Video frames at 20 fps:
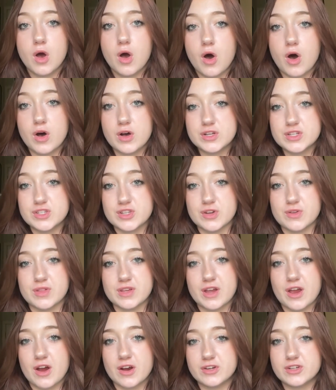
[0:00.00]
Also, the
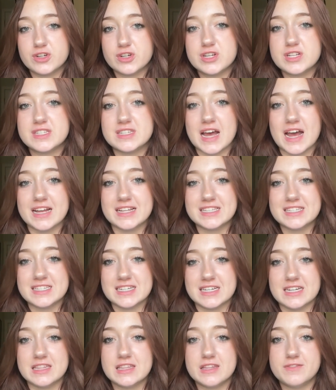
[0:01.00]
character designs
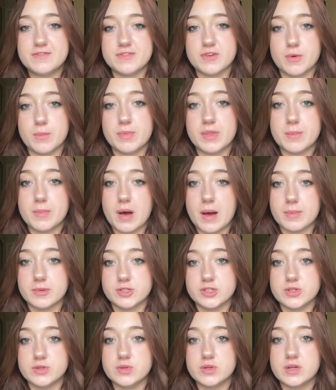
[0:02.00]
seen in the film The
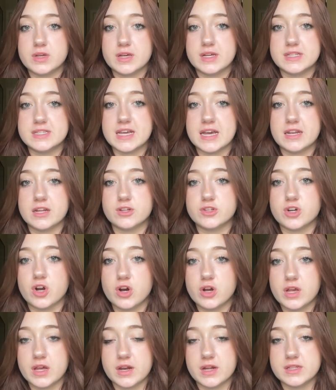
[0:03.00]
Babadook contain a
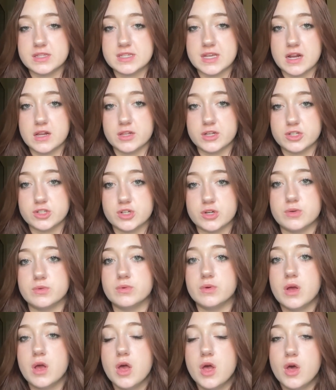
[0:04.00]
dark and unsettling
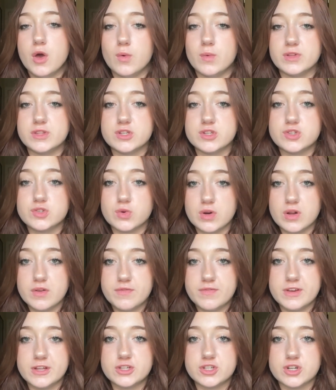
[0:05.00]
tone, with distorted
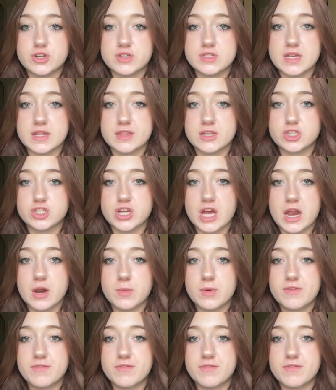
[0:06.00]
features, and the shadowy